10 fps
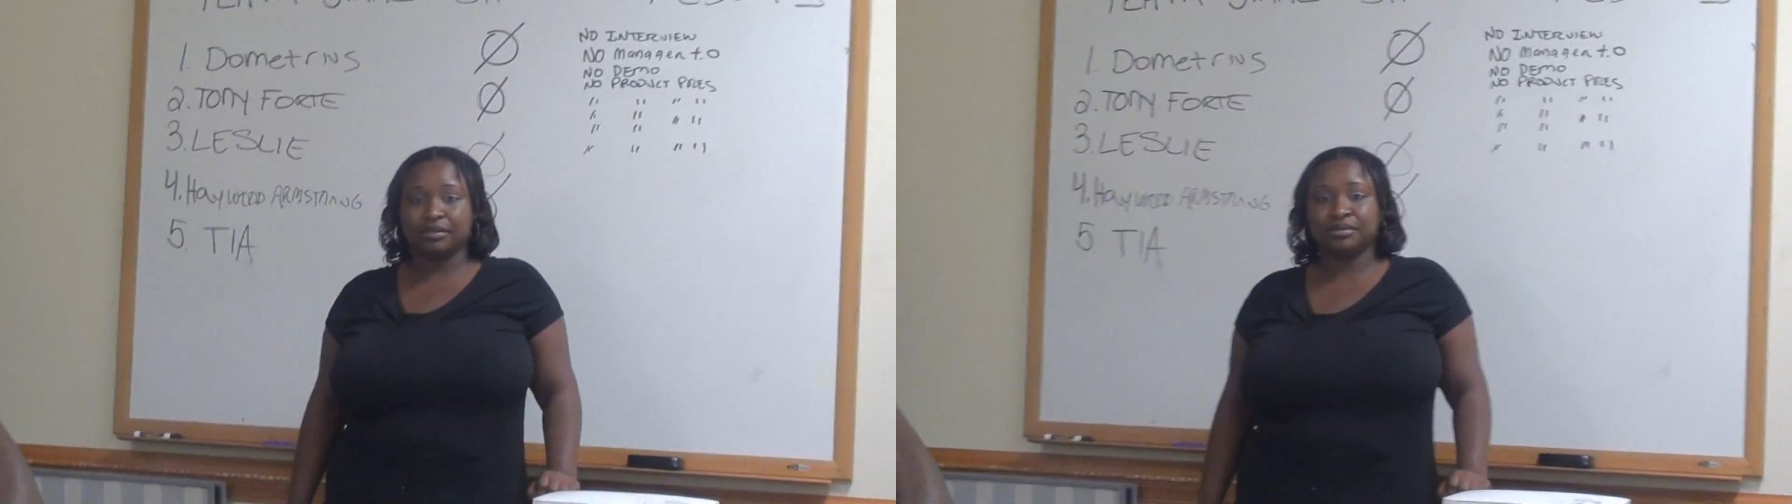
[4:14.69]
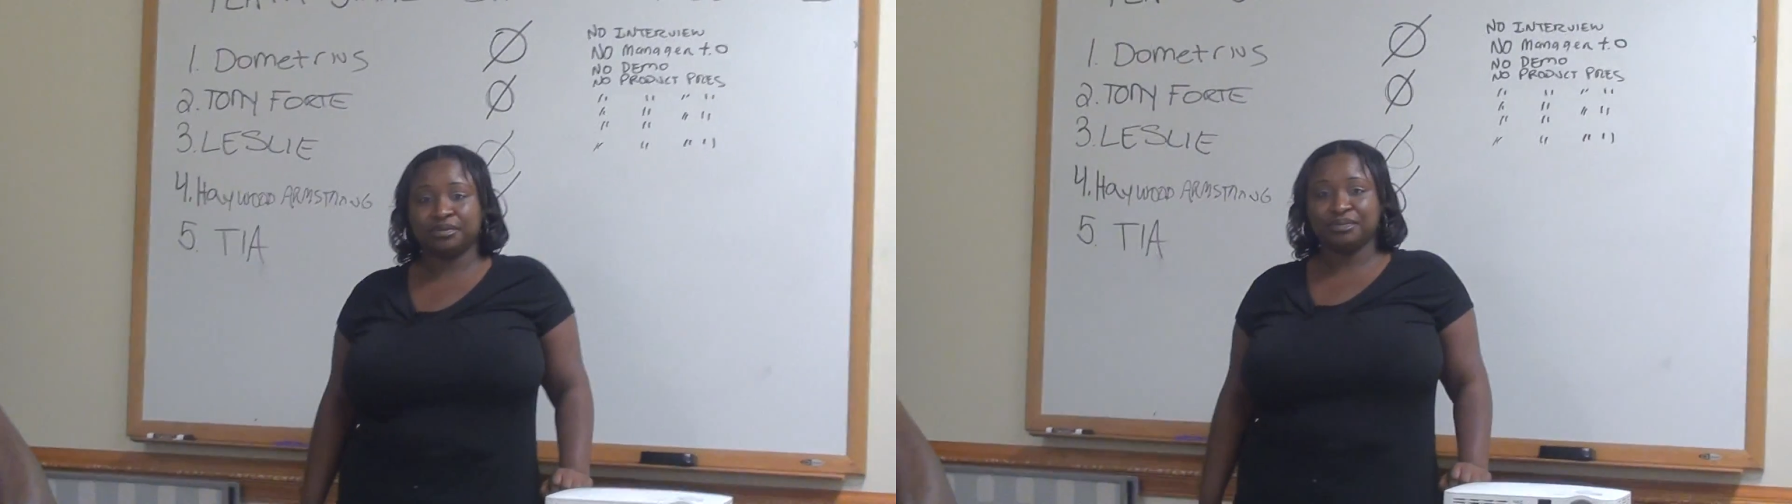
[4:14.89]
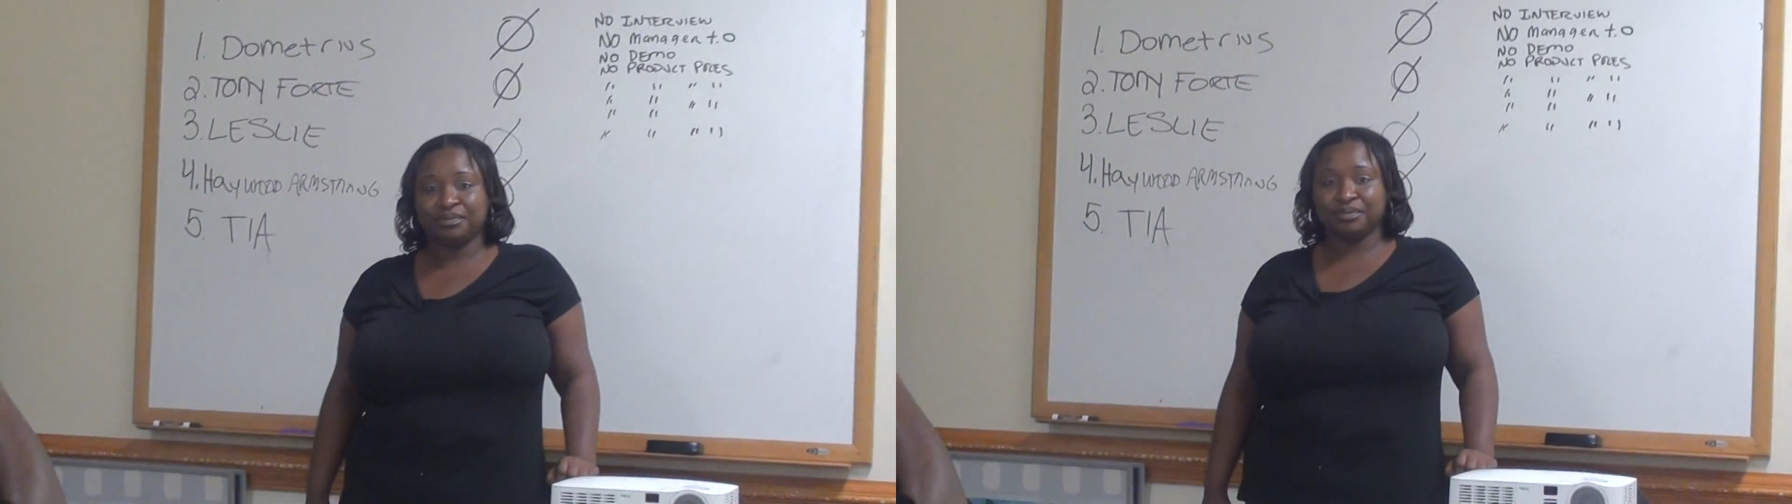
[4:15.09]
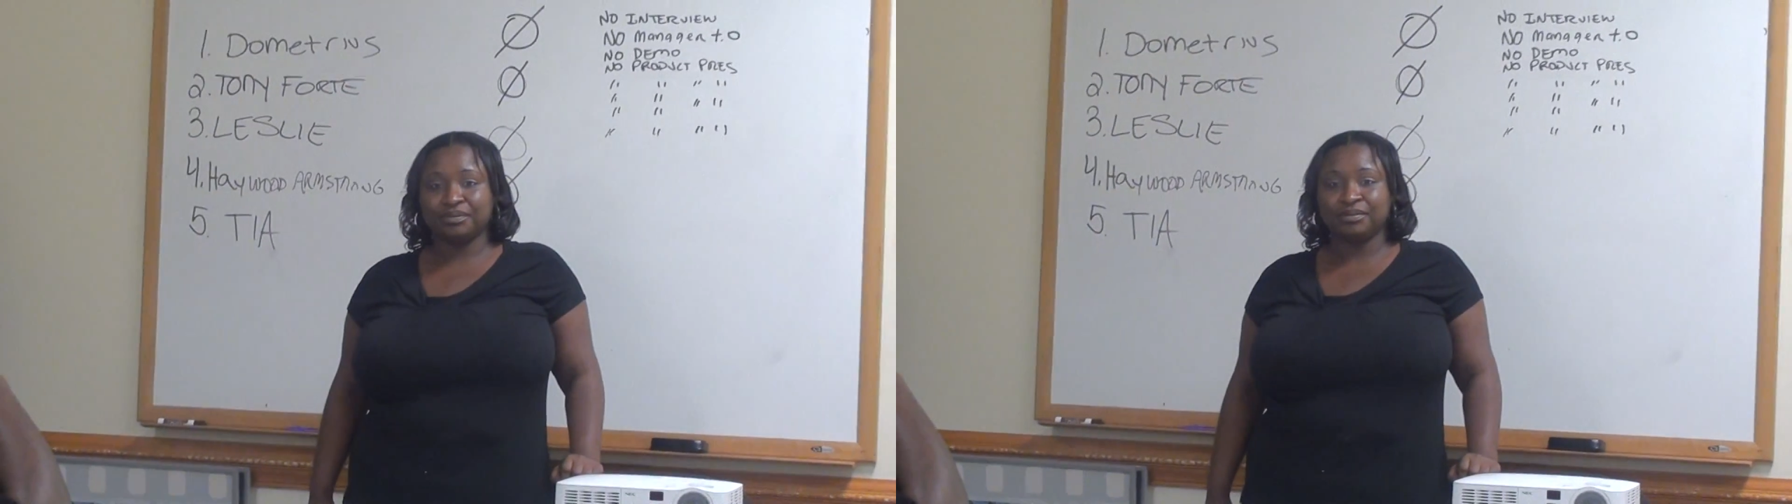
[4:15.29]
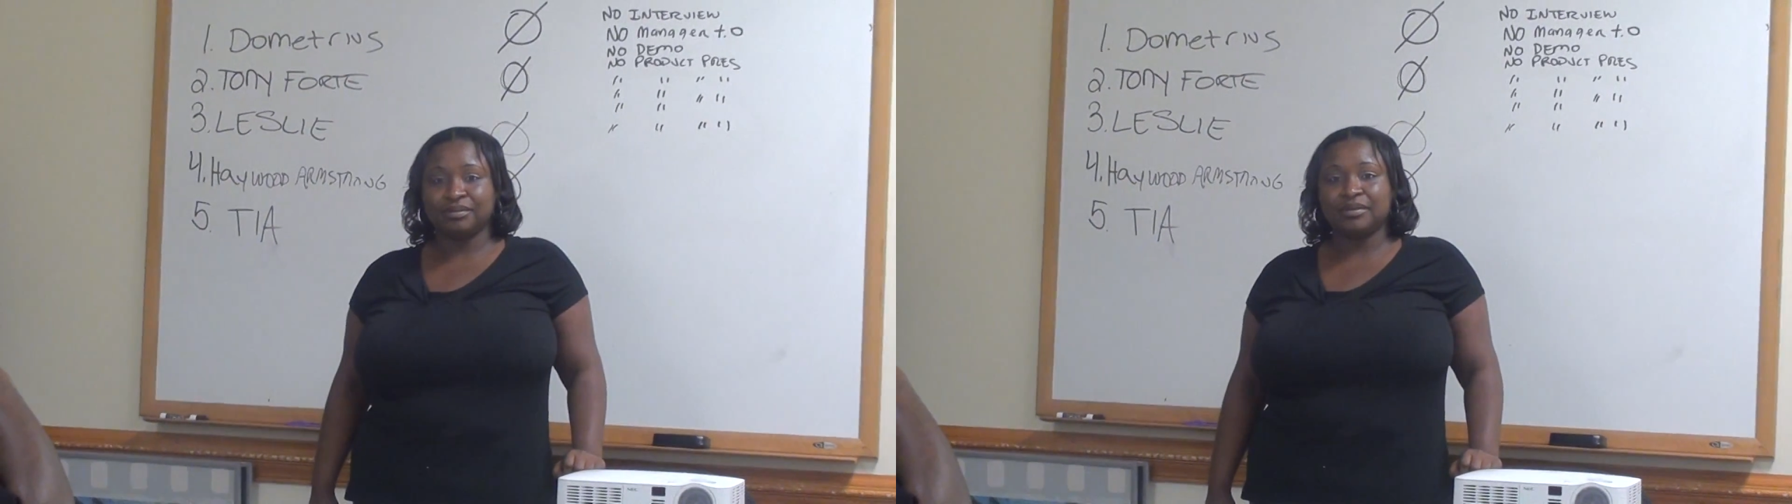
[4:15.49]
in the very
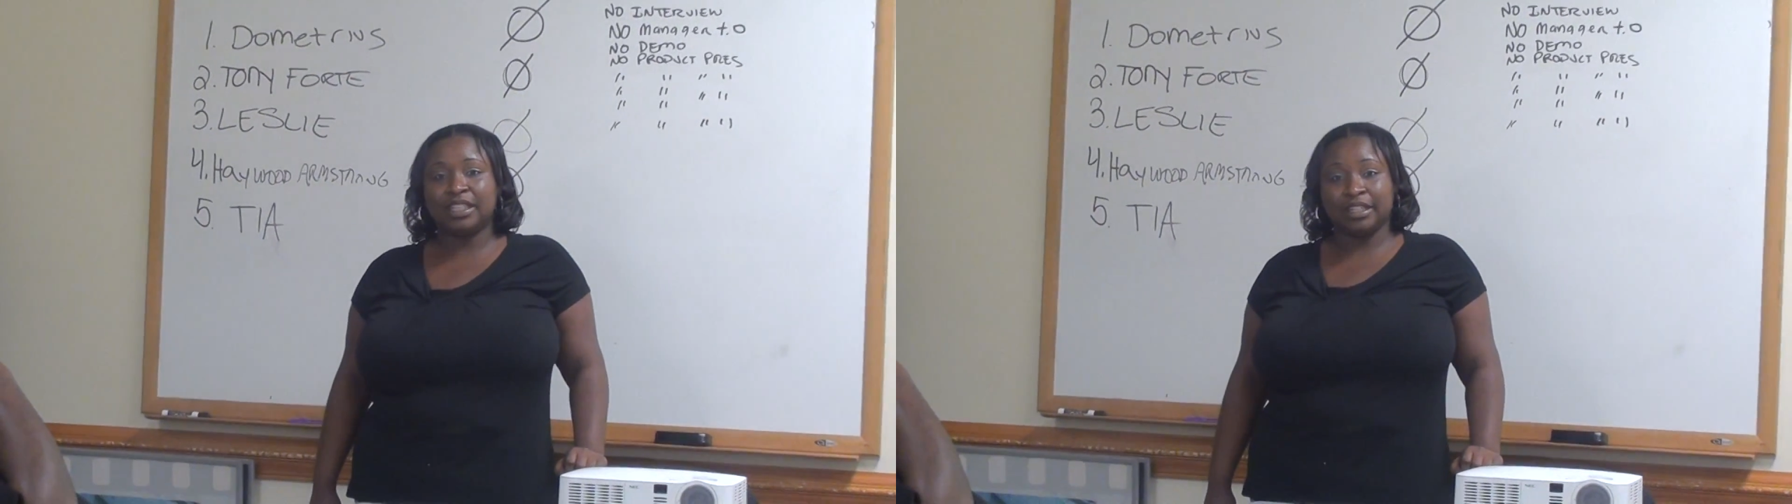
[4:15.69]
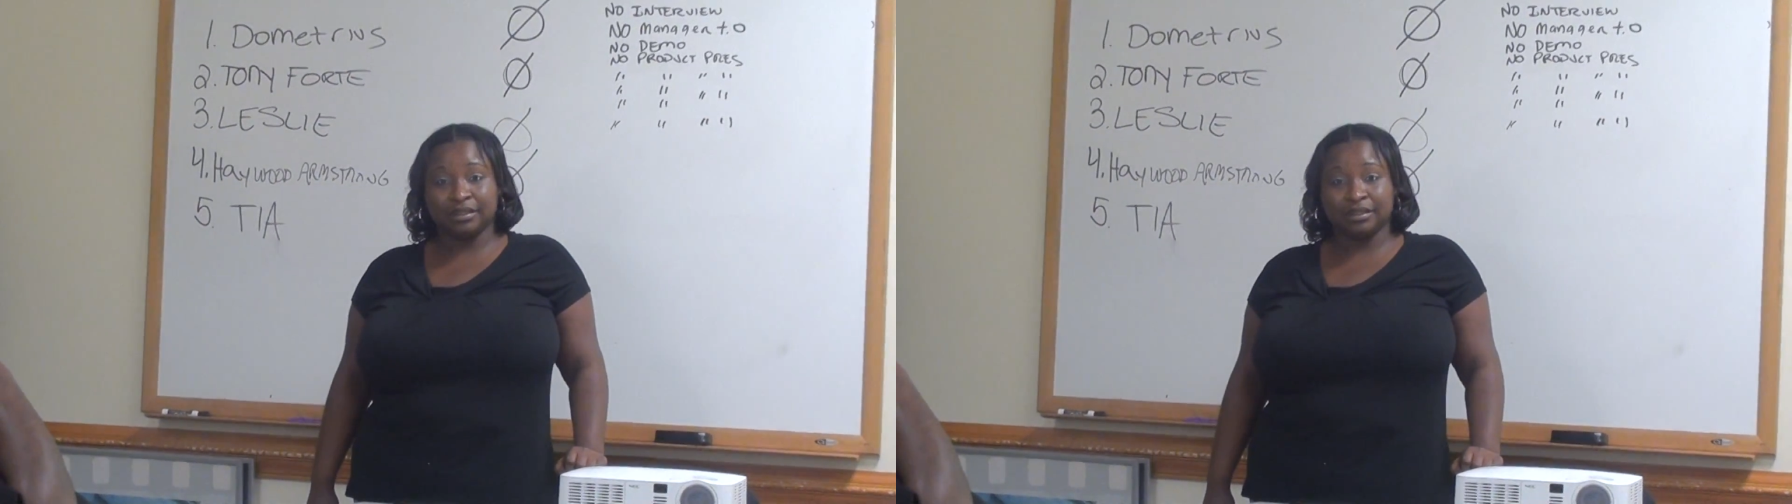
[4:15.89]
beginning,